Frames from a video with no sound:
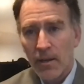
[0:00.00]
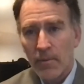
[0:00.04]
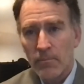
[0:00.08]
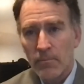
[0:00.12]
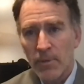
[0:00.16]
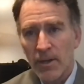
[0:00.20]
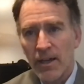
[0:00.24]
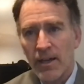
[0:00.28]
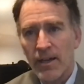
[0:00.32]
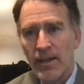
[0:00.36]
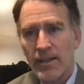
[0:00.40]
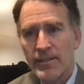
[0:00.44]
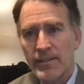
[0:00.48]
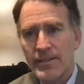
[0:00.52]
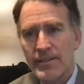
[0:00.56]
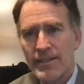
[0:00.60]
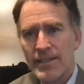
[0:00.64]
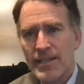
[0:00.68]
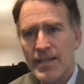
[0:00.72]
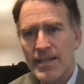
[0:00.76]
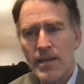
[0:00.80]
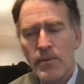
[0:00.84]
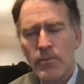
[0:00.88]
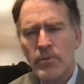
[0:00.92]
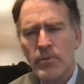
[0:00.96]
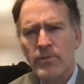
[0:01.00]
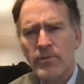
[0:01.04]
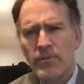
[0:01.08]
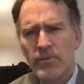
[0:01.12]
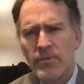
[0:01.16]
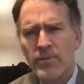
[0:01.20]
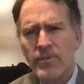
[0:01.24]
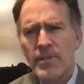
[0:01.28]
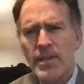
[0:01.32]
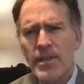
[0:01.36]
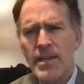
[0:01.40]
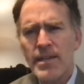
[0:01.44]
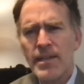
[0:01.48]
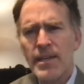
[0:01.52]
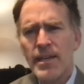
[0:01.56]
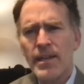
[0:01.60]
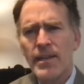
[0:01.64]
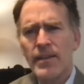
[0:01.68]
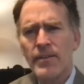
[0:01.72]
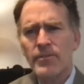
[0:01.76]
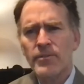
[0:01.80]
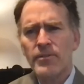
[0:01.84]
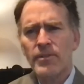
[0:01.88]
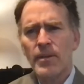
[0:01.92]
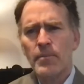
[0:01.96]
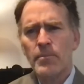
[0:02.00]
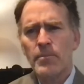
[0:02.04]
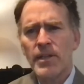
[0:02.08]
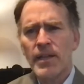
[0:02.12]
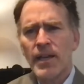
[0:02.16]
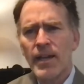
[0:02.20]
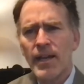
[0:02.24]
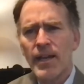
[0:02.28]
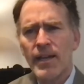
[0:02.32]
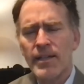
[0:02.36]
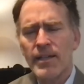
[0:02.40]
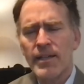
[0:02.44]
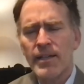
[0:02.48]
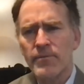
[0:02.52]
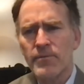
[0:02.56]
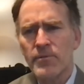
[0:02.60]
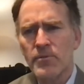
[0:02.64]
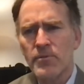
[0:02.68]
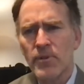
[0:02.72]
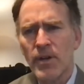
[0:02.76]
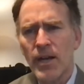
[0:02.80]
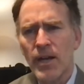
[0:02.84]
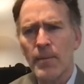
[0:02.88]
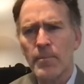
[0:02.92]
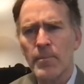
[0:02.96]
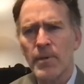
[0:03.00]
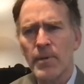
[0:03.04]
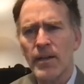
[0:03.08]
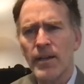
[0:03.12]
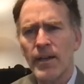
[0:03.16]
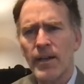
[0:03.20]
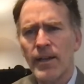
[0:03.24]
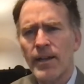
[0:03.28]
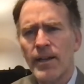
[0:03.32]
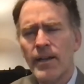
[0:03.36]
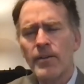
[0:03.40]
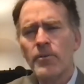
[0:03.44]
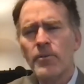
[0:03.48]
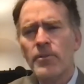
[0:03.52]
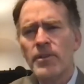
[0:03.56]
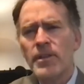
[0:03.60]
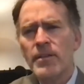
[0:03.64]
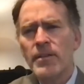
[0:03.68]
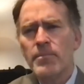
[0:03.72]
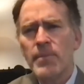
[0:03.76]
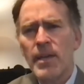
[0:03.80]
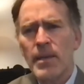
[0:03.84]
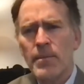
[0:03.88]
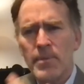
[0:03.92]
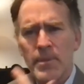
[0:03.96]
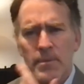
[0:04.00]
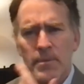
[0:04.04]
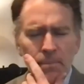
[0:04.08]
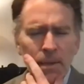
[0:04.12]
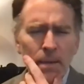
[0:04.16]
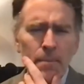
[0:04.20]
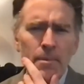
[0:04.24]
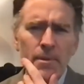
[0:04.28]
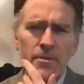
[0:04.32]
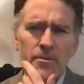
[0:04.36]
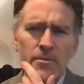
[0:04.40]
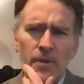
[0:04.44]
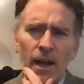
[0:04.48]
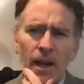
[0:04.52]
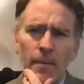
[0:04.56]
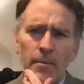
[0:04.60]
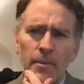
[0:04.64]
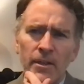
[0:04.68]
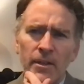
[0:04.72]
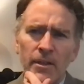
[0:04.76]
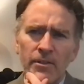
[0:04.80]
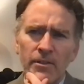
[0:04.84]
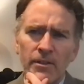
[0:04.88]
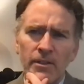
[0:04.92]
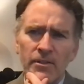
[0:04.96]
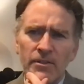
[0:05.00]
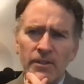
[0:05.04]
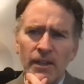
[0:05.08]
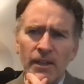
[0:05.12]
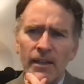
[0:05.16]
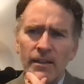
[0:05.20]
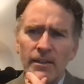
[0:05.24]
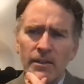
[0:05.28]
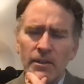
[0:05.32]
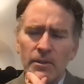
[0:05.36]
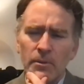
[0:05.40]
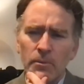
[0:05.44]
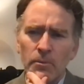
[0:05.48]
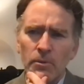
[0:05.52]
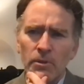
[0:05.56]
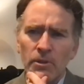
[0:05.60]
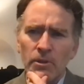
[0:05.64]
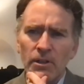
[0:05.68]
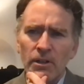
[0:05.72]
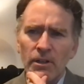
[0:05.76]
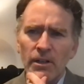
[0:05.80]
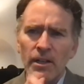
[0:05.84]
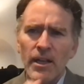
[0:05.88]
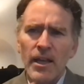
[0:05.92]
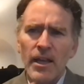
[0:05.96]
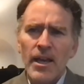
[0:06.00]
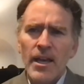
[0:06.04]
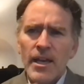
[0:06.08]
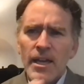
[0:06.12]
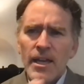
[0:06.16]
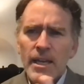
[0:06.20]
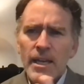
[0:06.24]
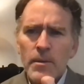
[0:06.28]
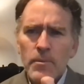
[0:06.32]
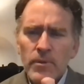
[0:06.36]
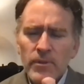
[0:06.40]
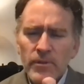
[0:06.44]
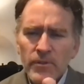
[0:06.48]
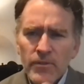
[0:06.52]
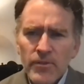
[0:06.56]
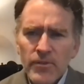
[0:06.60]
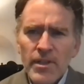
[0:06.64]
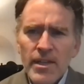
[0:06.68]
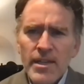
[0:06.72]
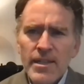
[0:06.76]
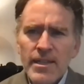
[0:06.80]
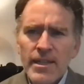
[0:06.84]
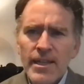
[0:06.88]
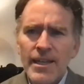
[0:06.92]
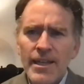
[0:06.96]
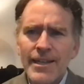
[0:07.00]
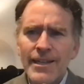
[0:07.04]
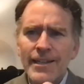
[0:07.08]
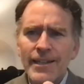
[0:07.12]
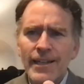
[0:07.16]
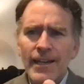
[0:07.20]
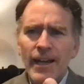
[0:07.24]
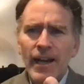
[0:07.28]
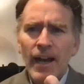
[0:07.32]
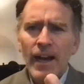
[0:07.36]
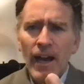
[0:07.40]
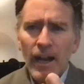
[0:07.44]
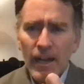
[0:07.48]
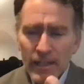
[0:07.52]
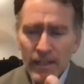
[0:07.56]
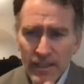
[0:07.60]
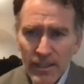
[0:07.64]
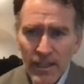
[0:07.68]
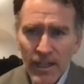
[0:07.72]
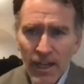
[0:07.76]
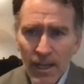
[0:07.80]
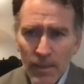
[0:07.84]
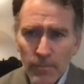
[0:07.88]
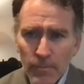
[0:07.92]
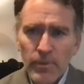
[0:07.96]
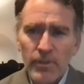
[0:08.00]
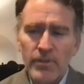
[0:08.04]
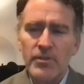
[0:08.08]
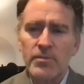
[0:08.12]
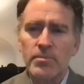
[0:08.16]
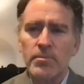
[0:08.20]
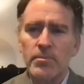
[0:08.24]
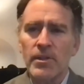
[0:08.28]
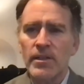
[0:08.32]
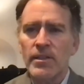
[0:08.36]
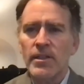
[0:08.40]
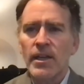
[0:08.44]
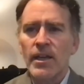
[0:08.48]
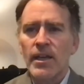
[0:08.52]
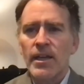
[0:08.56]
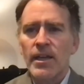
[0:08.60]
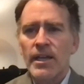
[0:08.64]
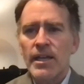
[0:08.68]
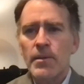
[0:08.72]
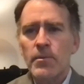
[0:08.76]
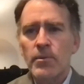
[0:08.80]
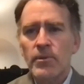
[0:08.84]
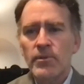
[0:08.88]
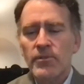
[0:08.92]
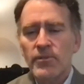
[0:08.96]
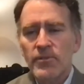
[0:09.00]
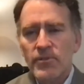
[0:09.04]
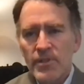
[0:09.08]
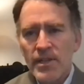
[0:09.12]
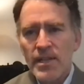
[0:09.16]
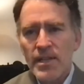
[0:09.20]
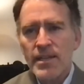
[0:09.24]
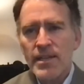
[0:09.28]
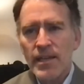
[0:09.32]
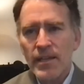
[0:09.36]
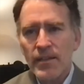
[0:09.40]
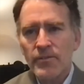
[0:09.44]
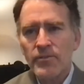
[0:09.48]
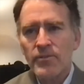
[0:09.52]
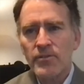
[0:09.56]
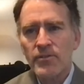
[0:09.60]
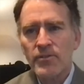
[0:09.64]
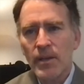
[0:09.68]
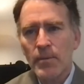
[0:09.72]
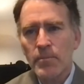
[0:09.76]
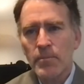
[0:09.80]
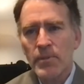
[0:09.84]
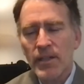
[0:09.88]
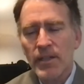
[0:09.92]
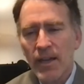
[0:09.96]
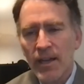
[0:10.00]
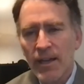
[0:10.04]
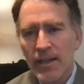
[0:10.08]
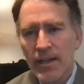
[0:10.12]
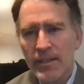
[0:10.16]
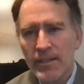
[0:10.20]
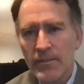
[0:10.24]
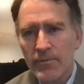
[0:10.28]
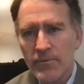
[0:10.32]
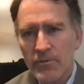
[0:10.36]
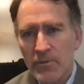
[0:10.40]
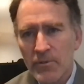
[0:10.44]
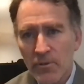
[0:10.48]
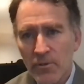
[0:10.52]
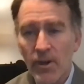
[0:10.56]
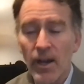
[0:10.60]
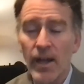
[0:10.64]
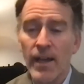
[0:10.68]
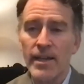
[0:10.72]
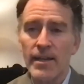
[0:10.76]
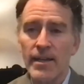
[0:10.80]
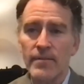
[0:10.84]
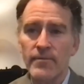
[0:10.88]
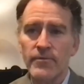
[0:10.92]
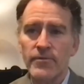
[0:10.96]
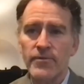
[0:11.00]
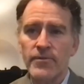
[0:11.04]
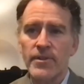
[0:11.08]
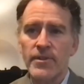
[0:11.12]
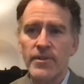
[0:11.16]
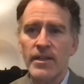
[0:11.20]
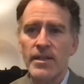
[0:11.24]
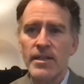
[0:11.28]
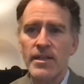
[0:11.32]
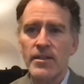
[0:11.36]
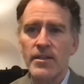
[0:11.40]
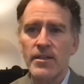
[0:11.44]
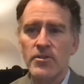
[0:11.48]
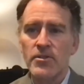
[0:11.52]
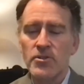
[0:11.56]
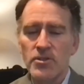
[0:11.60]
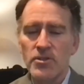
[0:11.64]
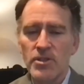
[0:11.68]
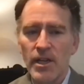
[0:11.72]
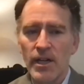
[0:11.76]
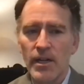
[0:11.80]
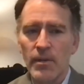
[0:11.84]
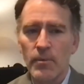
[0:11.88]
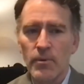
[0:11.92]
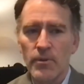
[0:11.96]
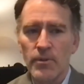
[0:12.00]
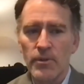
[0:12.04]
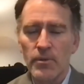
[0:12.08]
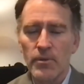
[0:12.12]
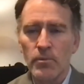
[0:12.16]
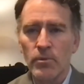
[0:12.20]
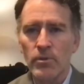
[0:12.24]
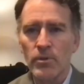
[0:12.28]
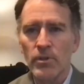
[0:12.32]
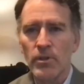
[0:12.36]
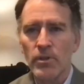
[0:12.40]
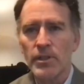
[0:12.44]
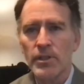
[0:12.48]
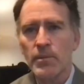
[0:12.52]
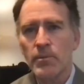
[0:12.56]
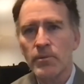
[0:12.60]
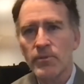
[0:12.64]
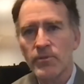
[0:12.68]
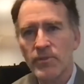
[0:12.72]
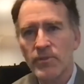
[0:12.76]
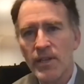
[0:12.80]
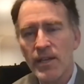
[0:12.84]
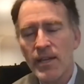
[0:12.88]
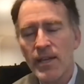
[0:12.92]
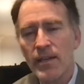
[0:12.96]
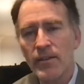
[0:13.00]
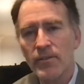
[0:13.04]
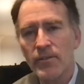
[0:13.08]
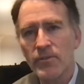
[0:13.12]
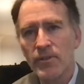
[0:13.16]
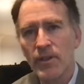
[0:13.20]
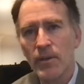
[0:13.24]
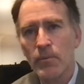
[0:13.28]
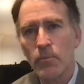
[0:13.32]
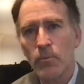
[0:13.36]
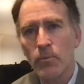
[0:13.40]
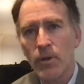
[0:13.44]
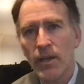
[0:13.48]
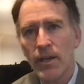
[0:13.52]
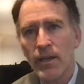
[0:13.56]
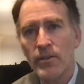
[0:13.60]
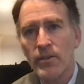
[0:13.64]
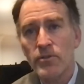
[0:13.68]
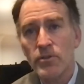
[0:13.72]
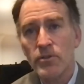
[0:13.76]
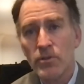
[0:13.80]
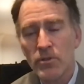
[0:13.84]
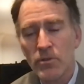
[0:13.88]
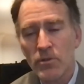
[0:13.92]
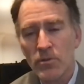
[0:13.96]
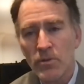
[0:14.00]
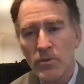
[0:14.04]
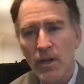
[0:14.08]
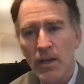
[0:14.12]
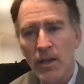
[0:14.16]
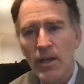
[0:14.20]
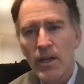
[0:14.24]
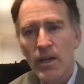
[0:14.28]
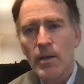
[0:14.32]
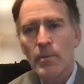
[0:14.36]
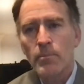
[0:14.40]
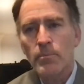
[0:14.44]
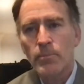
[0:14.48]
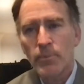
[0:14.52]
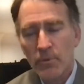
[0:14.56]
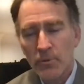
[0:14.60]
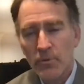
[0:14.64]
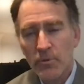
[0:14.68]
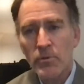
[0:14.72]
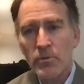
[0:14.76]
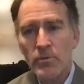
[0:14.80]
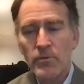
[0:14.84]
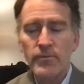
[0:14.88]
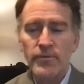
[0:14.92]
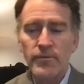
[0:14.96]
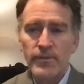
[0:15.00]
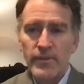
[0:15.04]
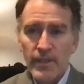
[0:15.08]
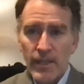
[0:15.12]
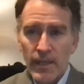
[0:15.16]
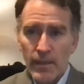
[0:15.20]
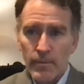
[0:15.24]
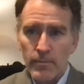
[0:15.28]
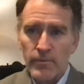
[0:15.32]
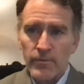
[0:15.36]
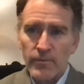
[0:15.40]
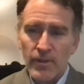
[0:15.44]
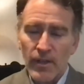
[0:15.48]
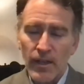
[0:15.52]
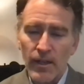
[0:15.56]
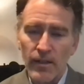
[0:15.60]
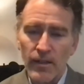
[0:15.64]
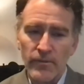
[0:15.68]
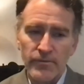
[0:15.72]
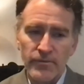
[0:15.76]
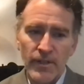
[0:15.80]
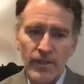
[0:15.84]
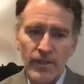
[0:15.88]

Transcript: But he was seeking some kind of drama. And I don't think maybe, maybe drama isn't exactly the word. He was seeking accomplishment. He was seeking some kind of triumph that he could share with the world. He was seeking some way to prove himself.